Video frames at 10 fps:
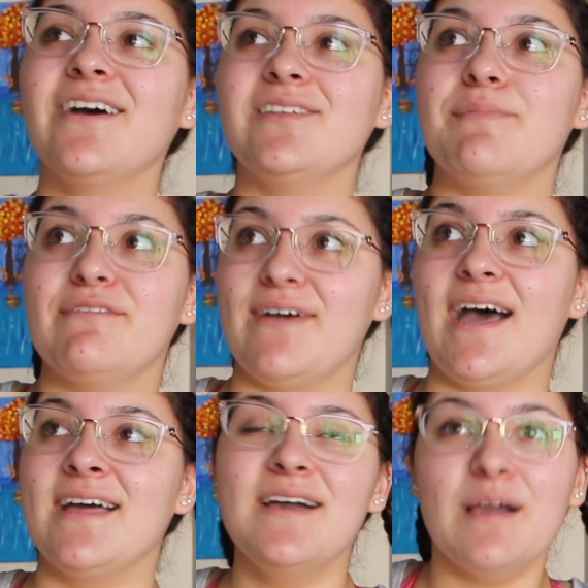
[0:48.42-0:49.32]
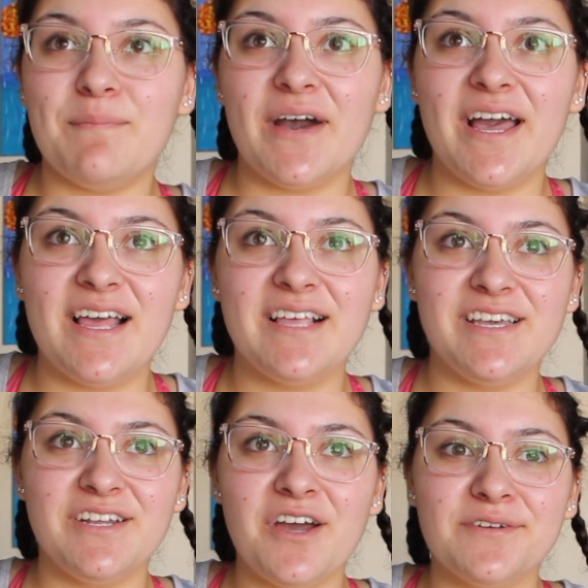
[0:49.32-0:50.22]
ugly but fat. But
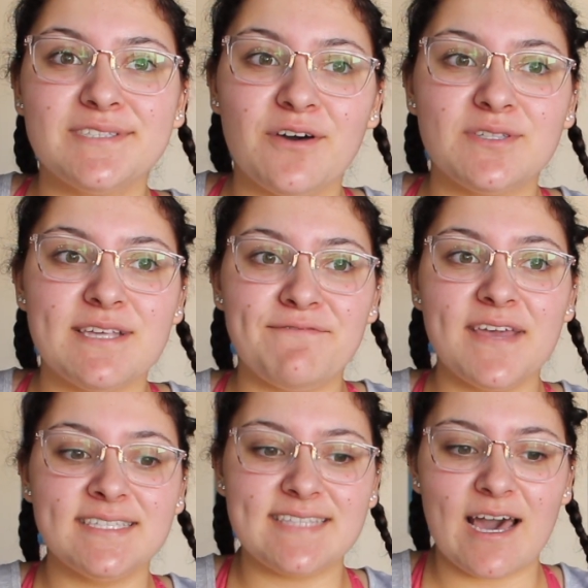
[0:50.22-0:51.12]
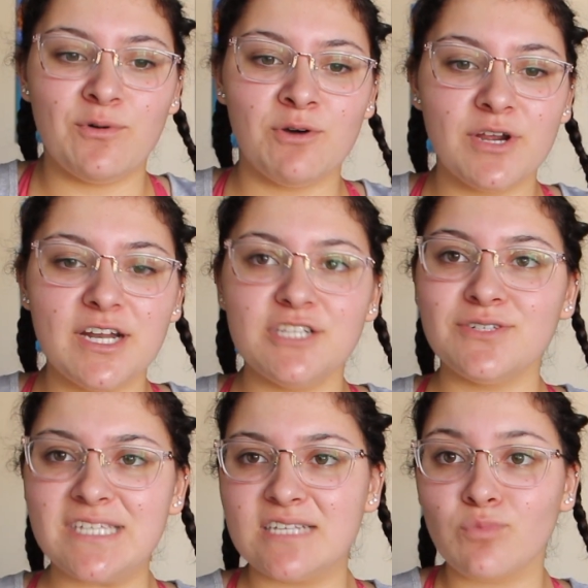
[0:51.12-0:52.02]
you know, so to fix that, what we're gonna
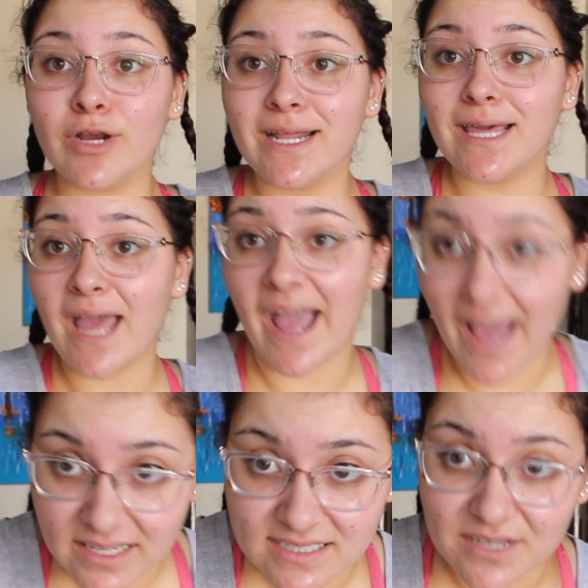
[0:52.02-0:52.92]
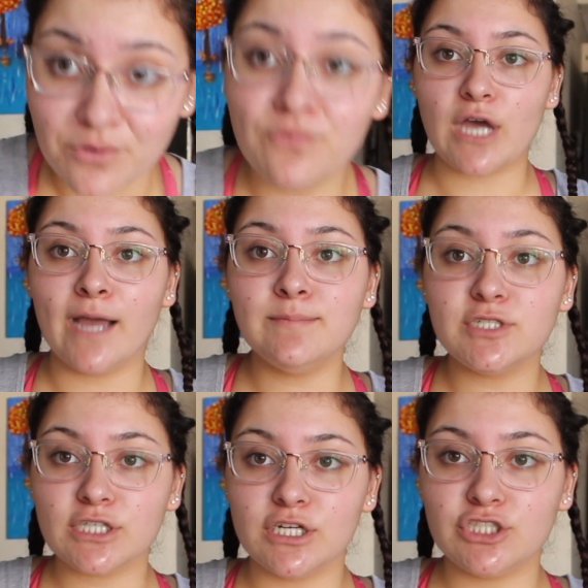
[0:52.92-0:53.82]
do today is we're gonna get active. I'm
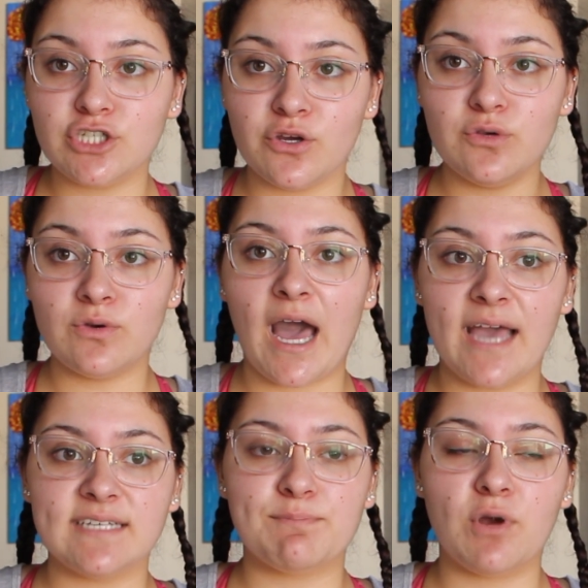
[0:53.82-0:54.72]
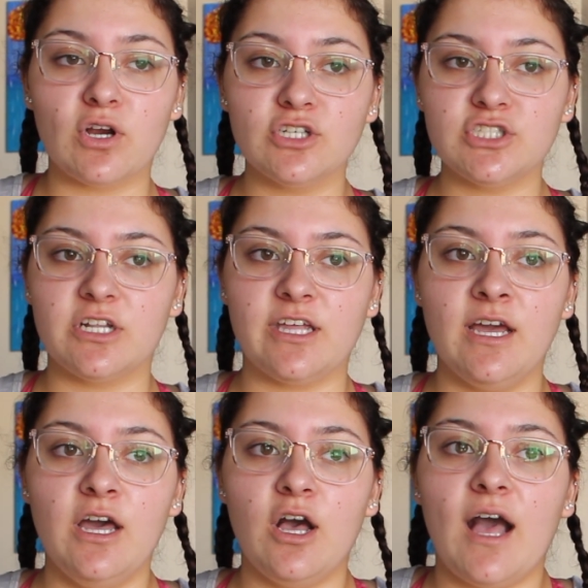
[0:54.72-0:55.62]
just gonna show you guys
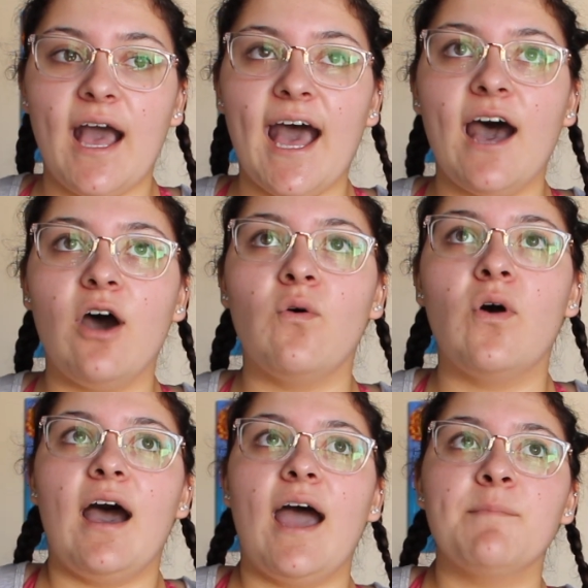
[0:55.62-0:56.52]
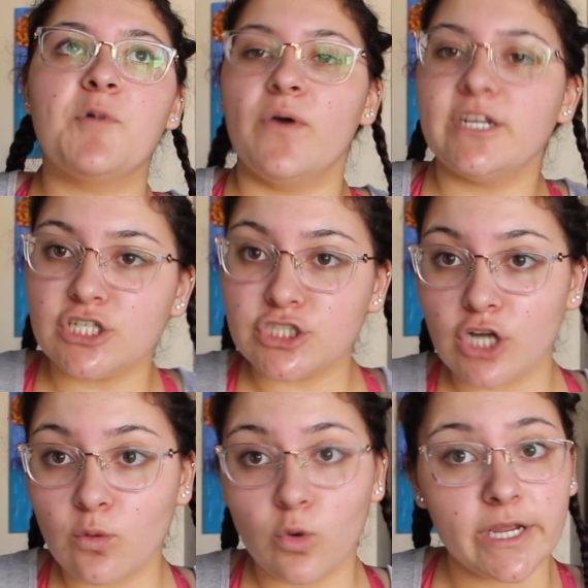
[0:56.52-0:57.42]
personally how I'm going to
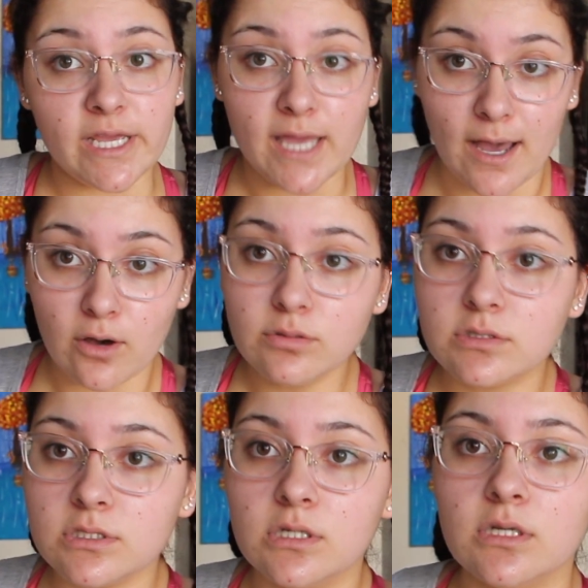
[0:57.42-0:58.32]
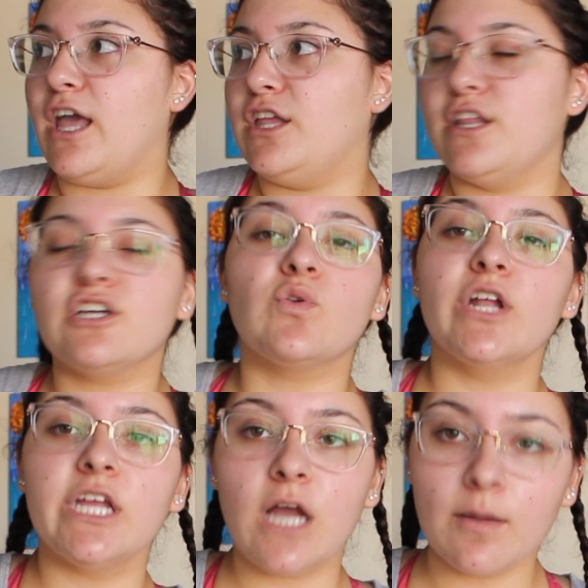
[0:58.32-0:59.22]
start working out. There's
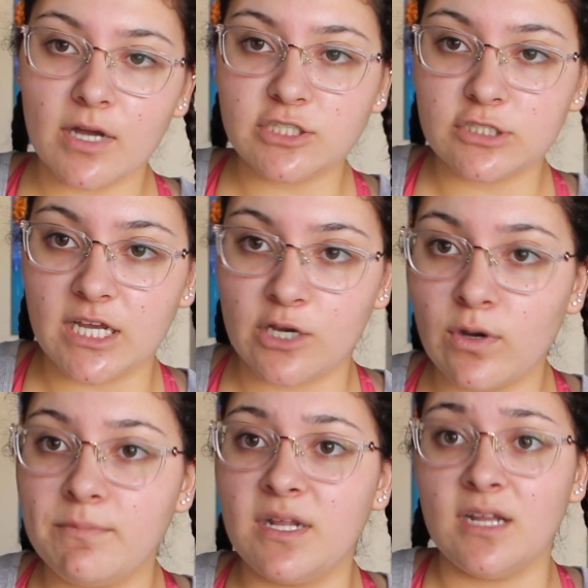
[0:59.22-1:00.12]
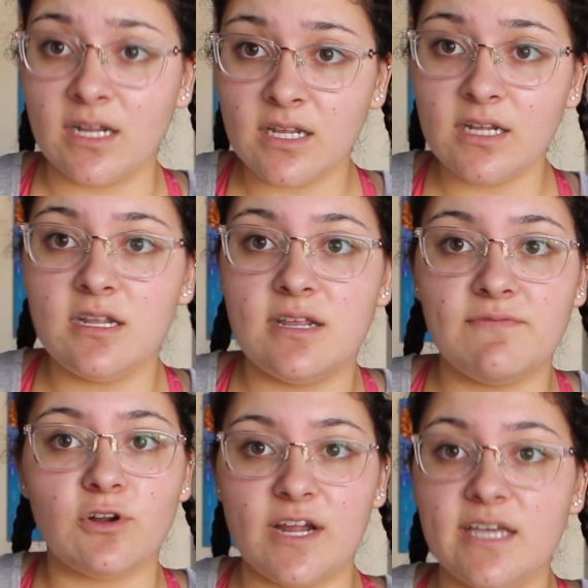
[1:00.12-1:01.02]
really not much equipment needed and if
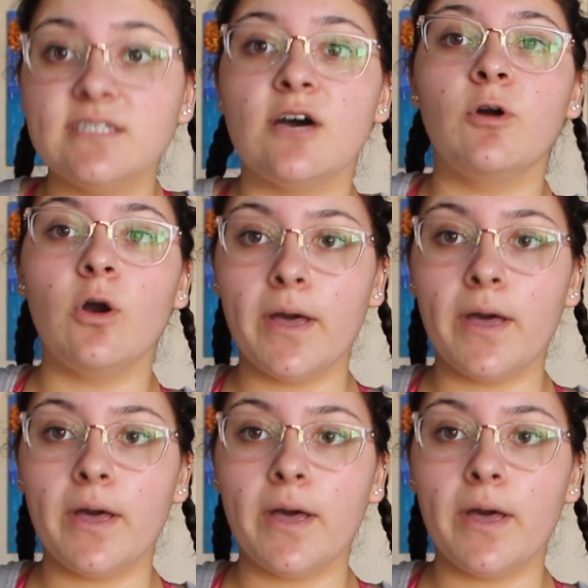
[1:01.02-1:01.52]
there is, I will go